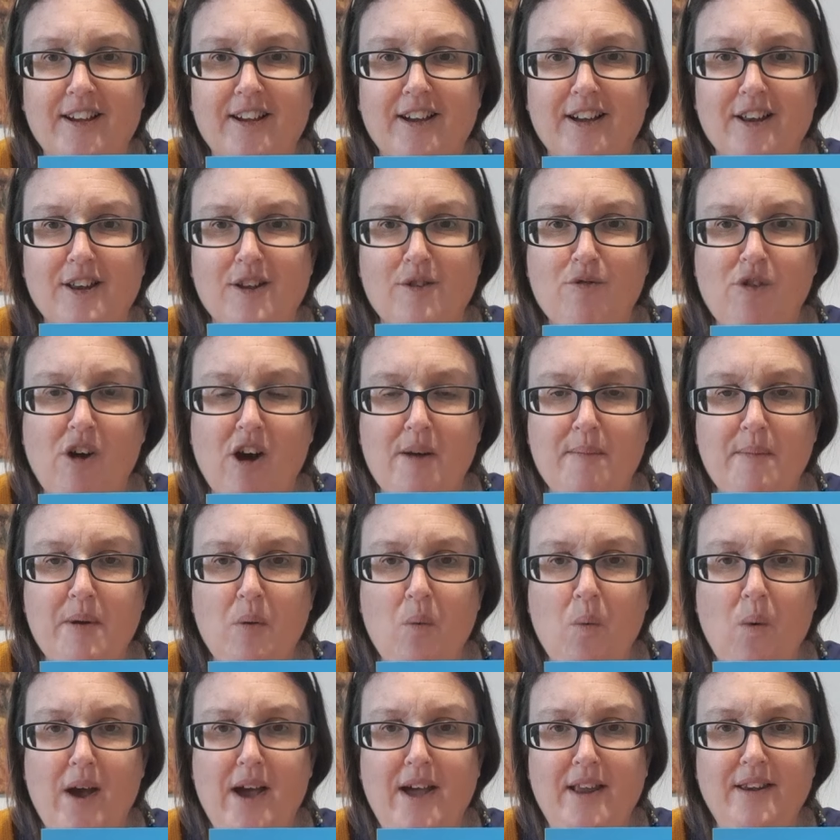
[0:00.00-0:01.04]
Can you write me
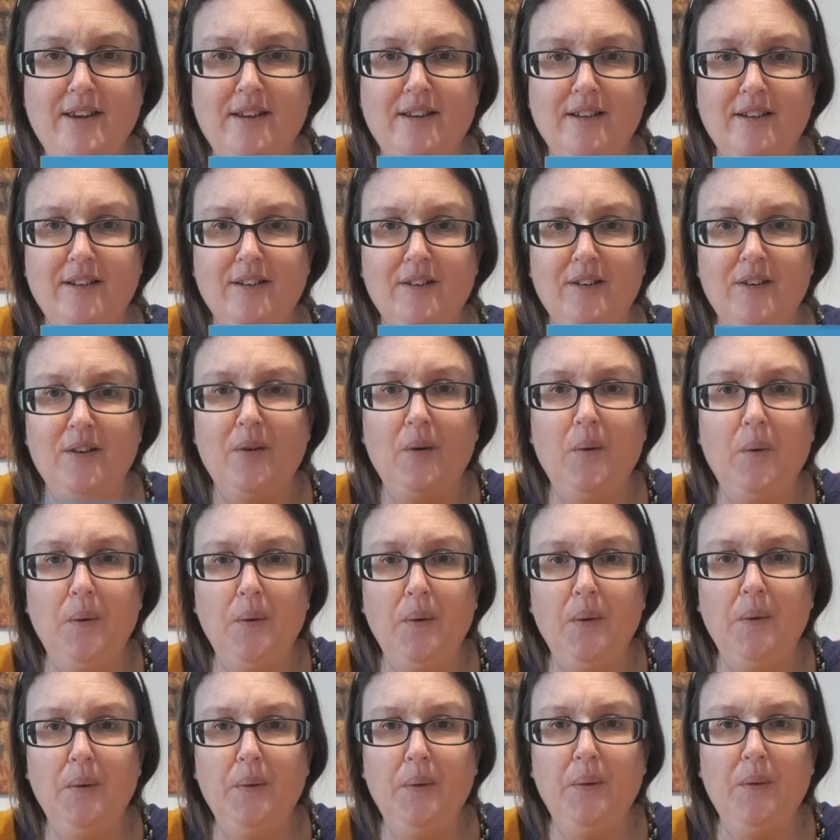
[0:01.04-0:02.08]
when?
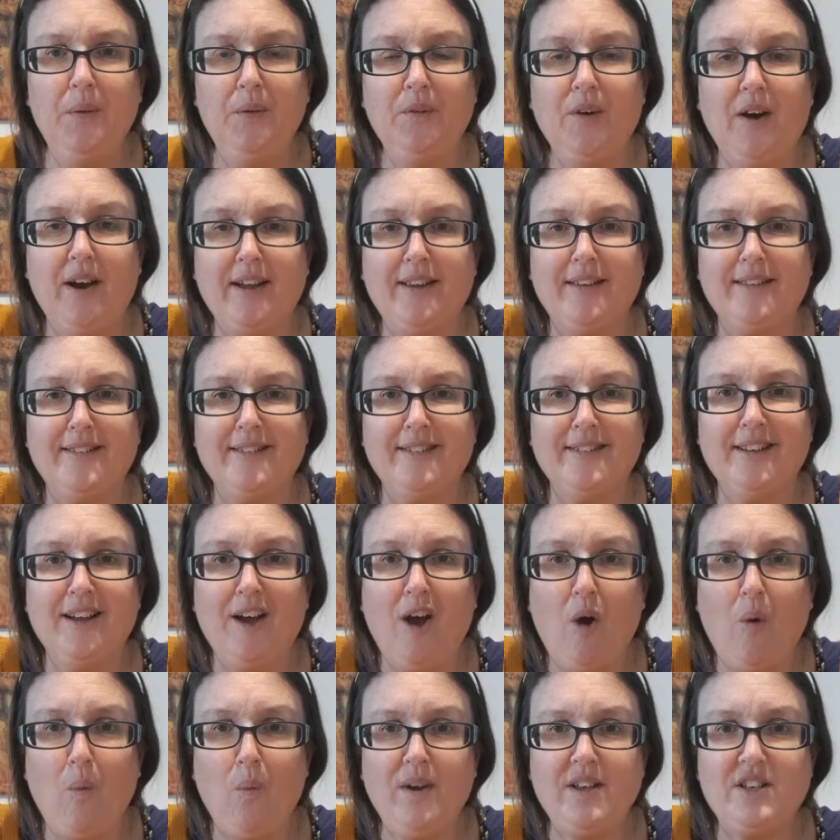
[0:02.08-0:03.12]
Woohoo! Right,
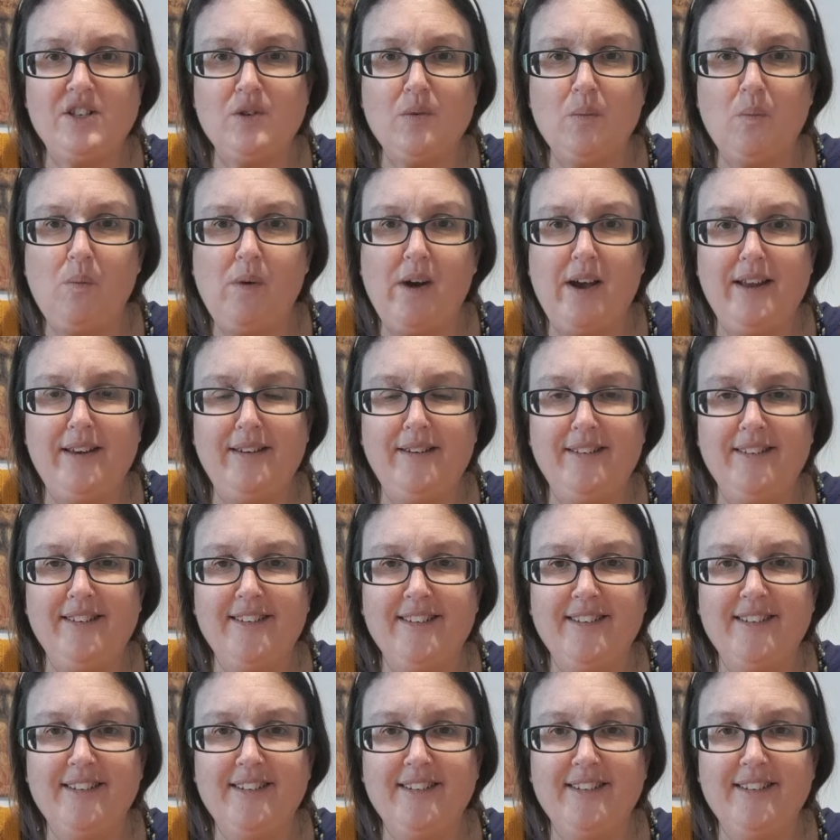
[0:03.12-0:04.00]
which and when?